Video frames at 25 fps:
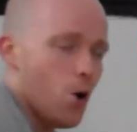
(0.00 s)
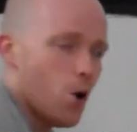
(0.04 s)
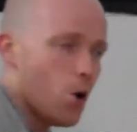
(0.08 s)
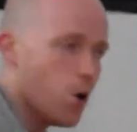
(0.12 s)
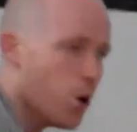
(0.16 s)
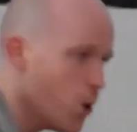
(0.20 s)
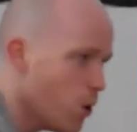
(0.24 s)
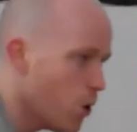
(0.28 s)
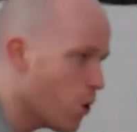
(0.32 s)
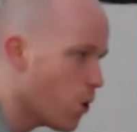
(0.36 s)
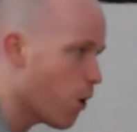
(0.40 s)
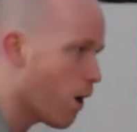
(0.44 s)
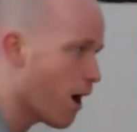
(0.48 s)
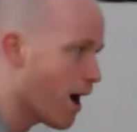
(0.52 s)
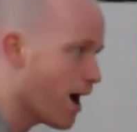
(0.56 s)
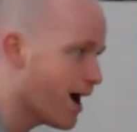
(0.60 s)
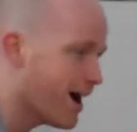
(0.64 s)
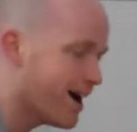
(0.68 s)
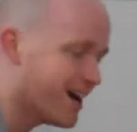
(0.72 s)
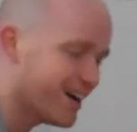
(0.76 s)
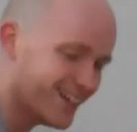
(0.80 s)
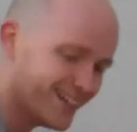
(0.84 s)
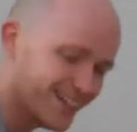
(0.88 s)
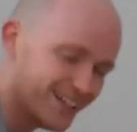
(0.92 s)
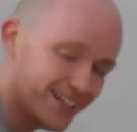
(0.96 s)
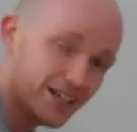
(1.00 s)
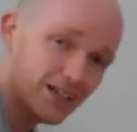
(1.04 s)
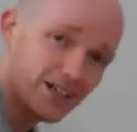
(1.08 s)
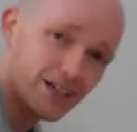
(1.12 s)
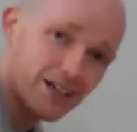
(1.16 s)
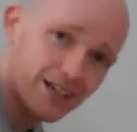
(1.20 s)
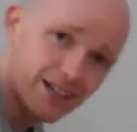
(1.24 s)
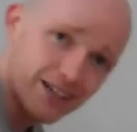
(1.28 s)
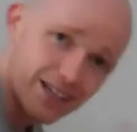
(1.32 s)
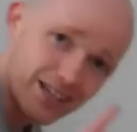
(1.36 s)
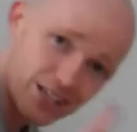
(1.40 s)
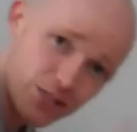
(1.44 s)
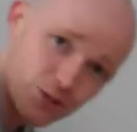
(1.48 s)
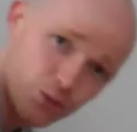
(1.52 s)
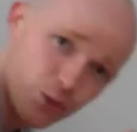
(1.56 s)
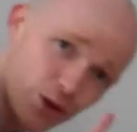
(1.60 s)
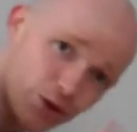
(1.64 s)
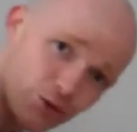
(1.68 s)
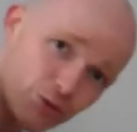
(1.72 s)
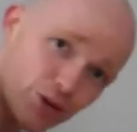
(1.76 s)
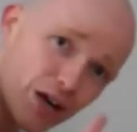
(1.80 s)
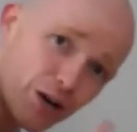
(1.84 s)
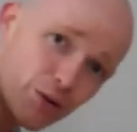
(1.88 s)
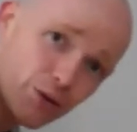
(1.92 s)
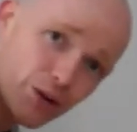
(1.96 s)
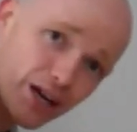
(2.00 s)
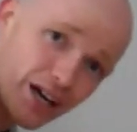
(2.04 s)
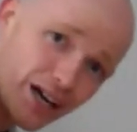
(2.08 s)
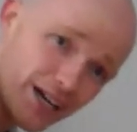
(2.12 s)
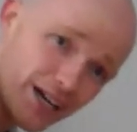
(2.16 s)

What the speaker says: Whew. That's one round,